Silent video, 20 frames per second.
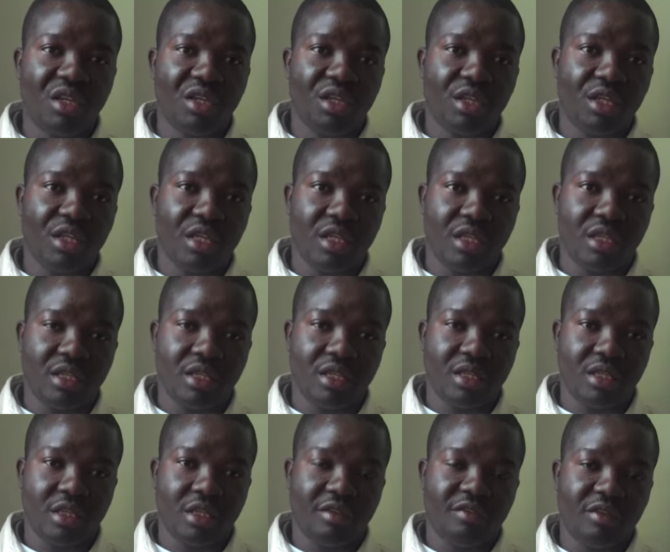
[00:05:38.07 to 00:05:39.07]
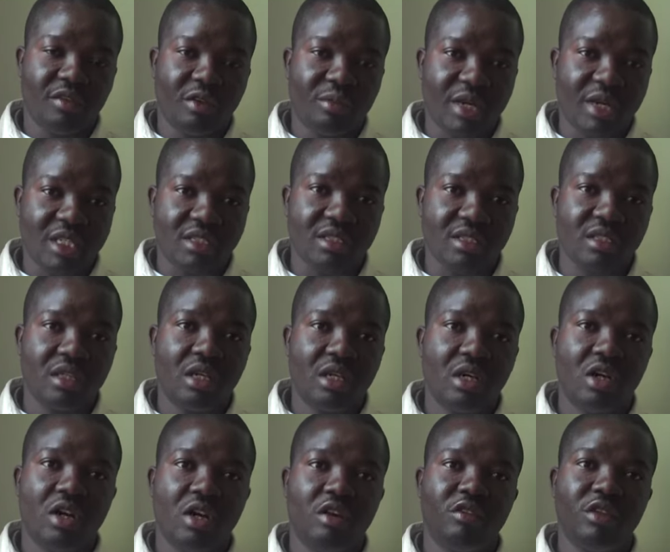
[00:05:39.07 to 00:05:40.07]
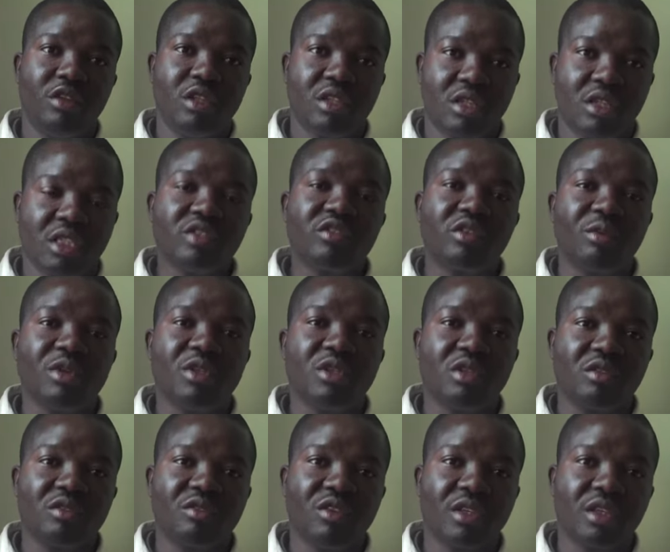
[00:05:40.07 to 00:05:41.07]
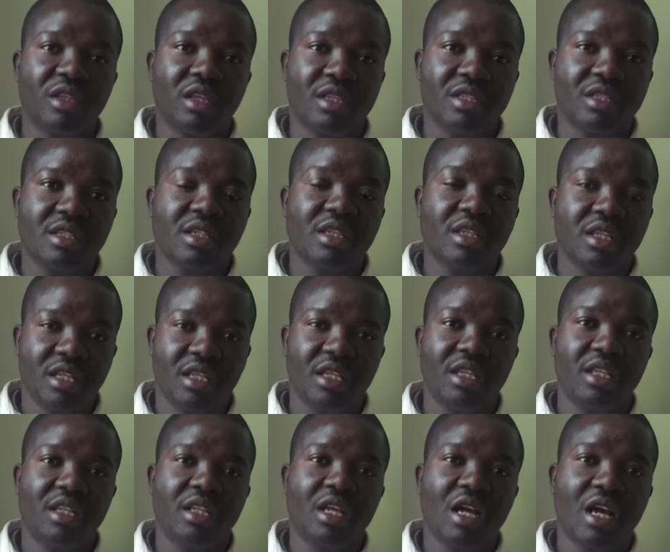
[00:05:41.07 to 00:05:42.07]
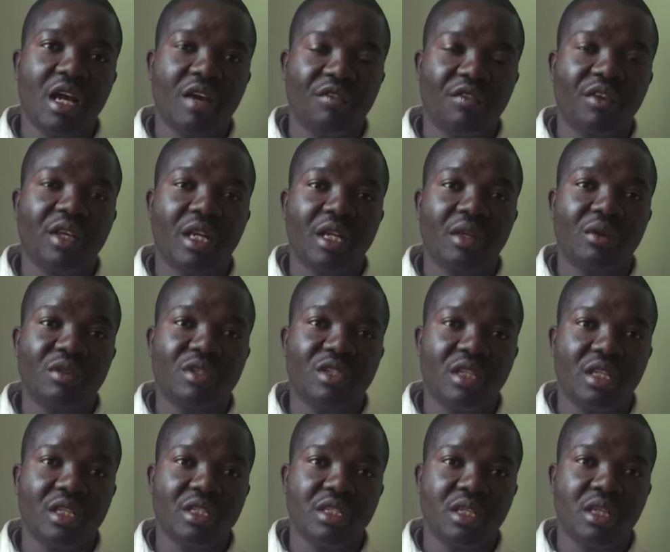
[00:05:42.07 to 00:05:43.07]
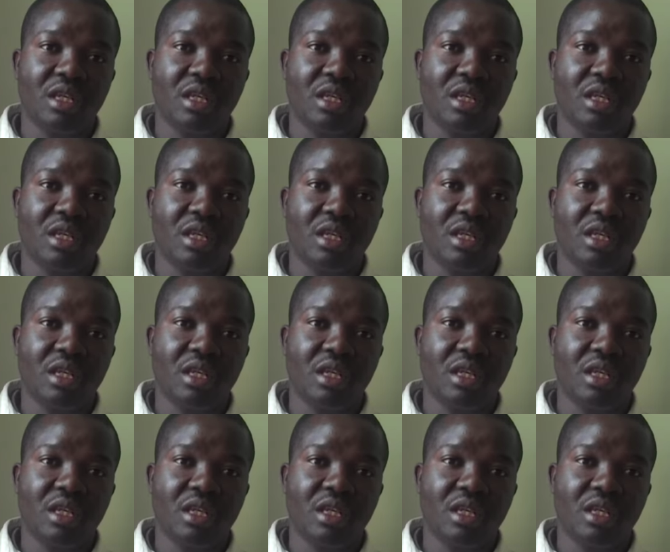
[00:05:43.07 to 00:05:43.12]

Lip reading: a format of the transformation thinkers in African continent.